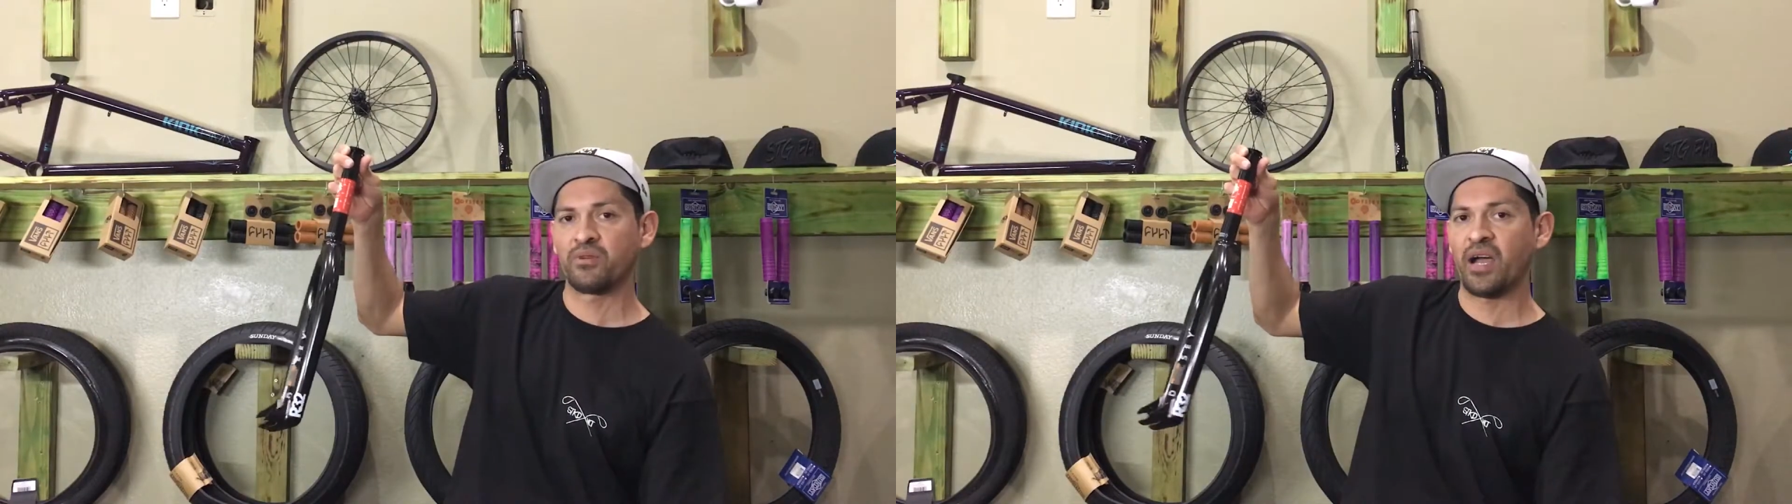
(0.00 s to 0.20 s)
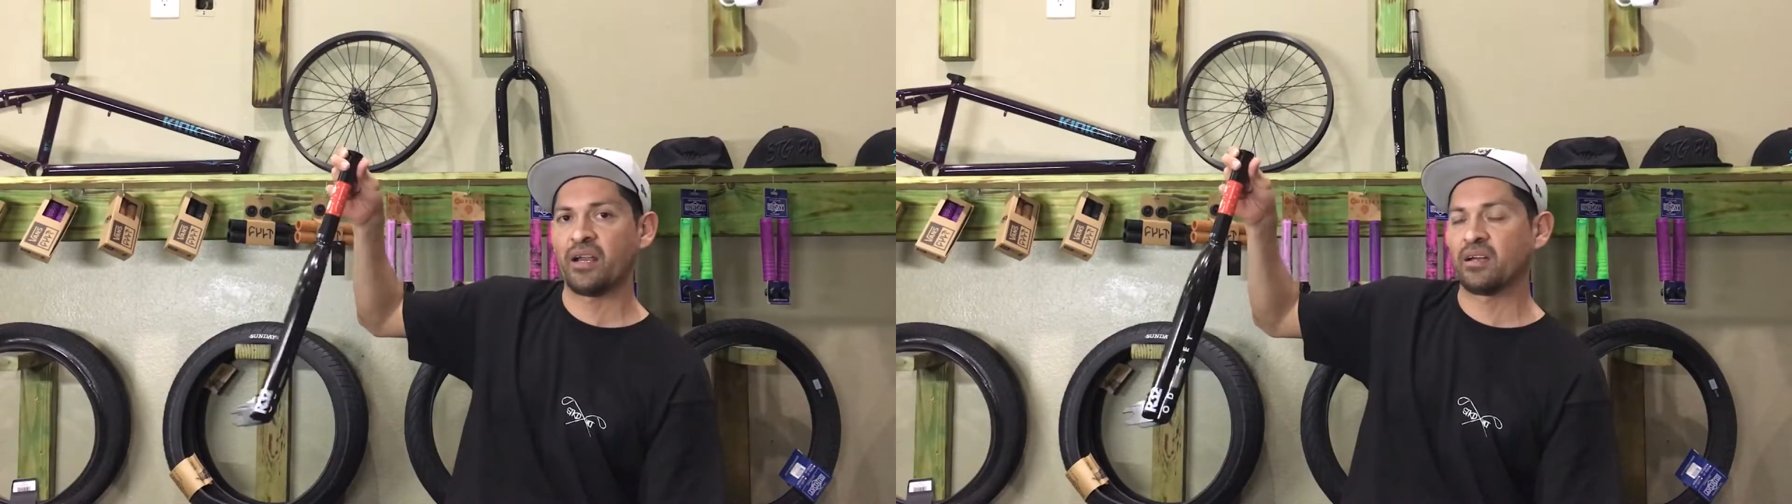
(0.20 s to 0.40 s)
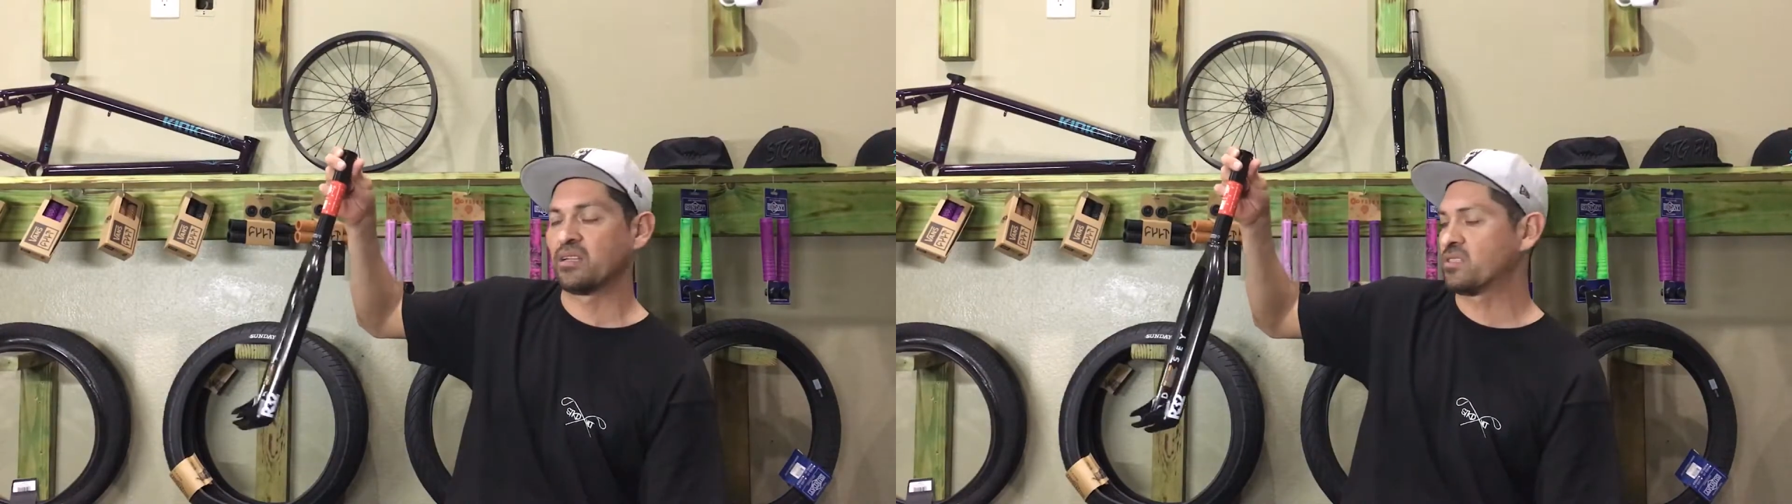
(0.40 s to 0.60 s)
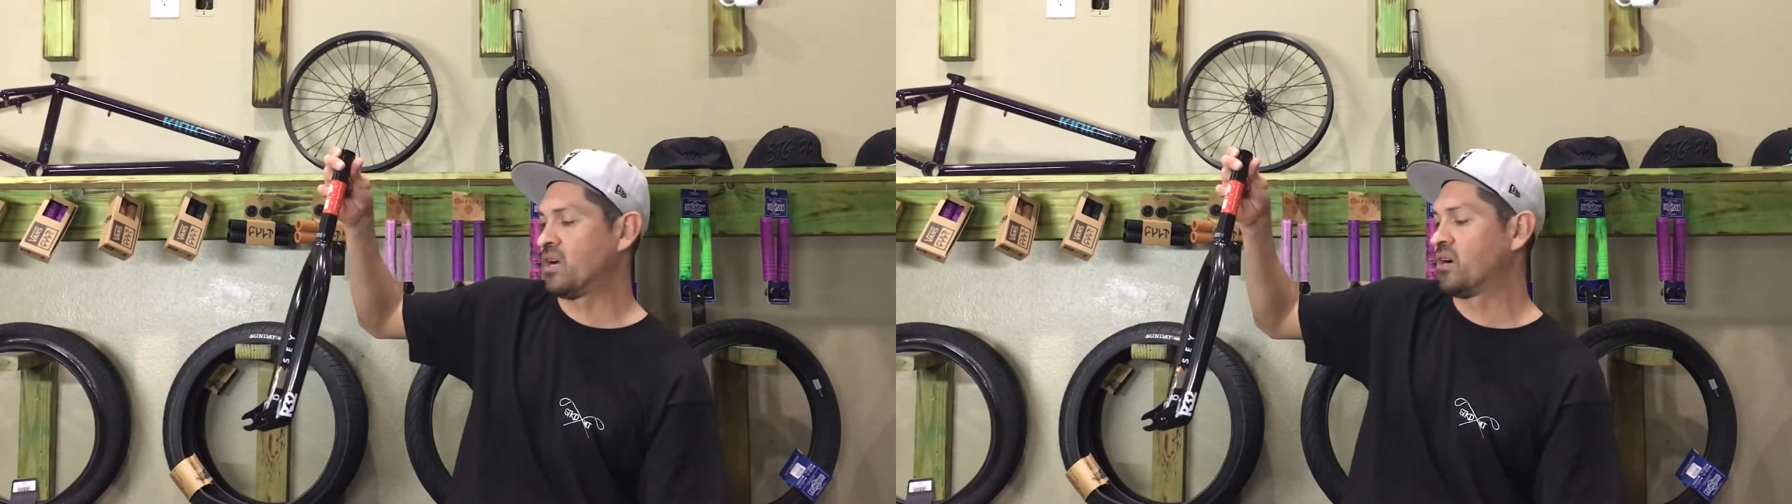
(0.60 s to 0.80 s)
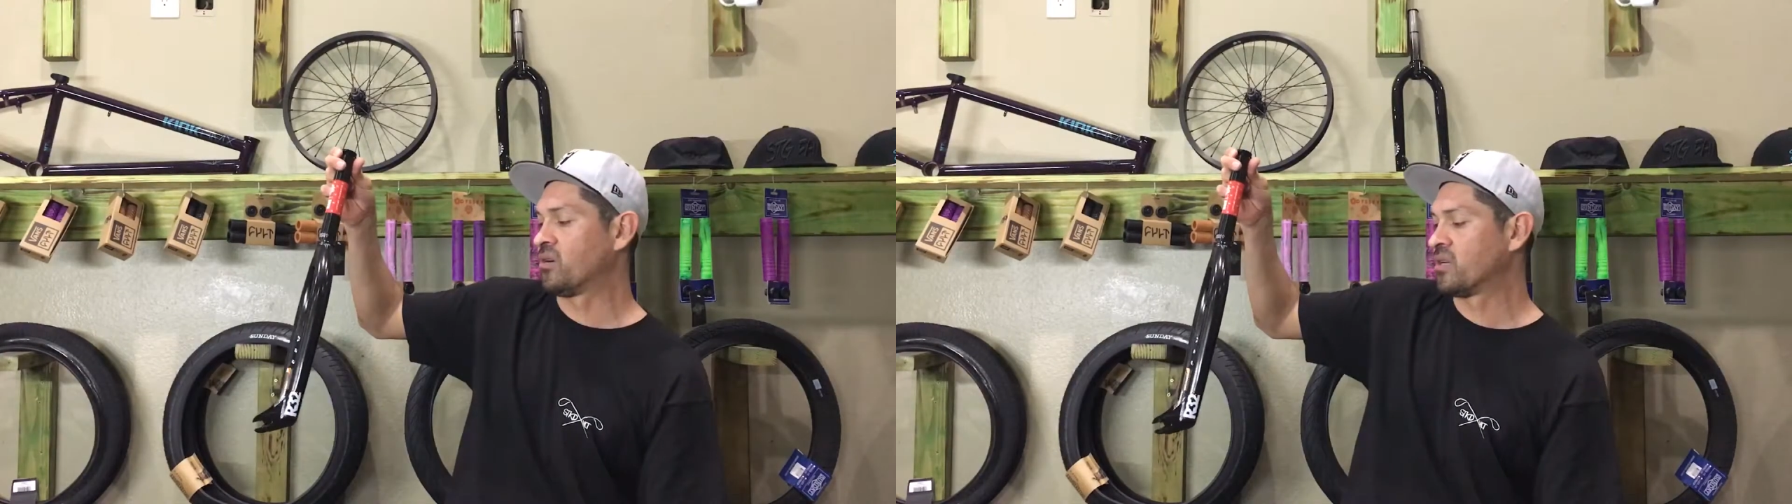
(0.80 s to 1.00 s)
ride on its
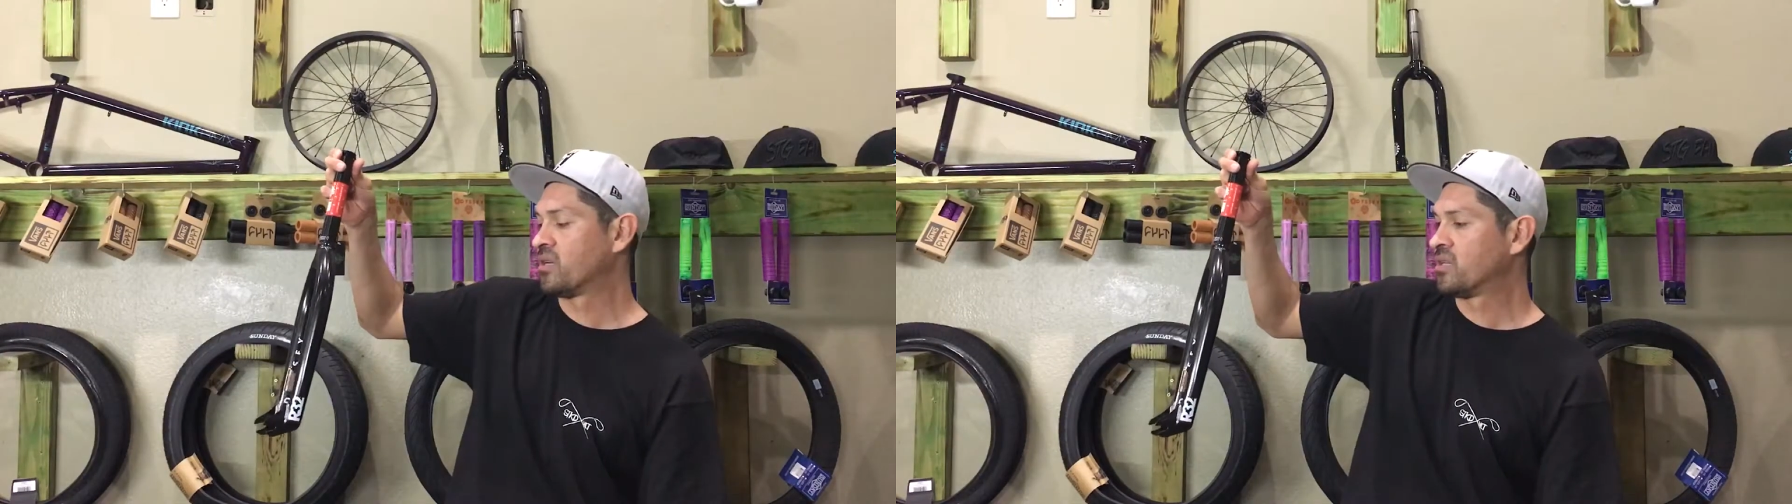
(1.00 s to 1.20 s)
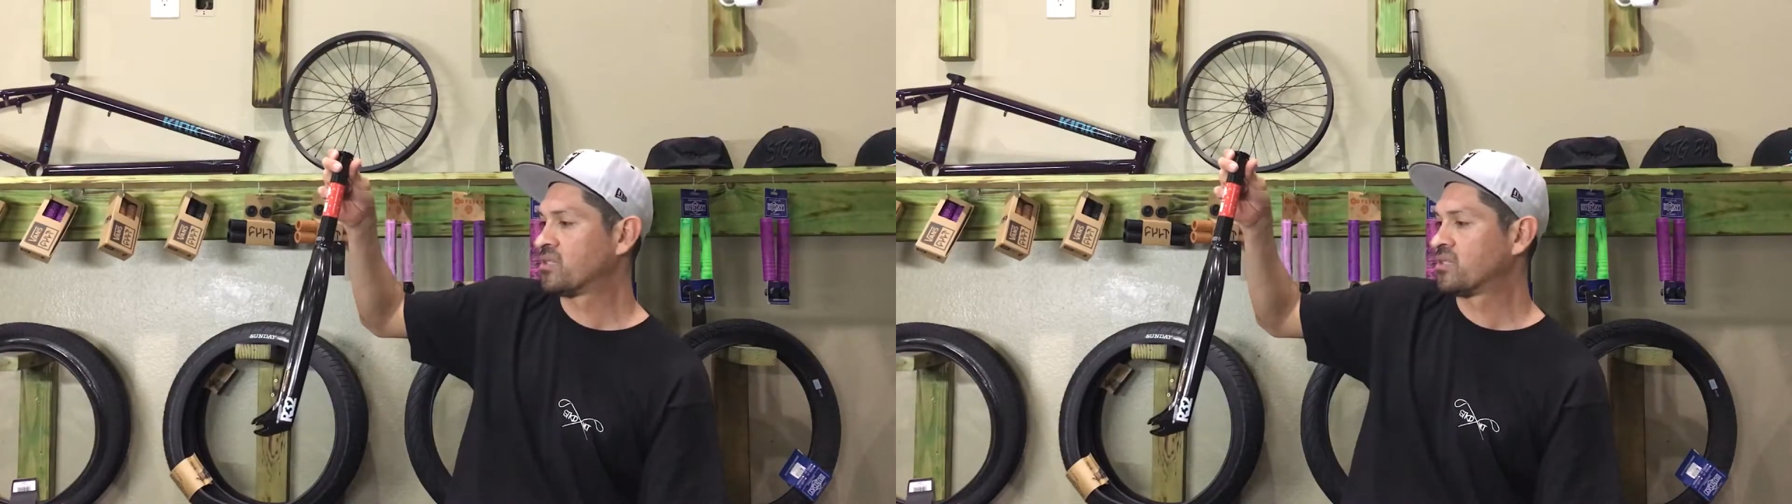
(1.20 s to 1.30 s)
own.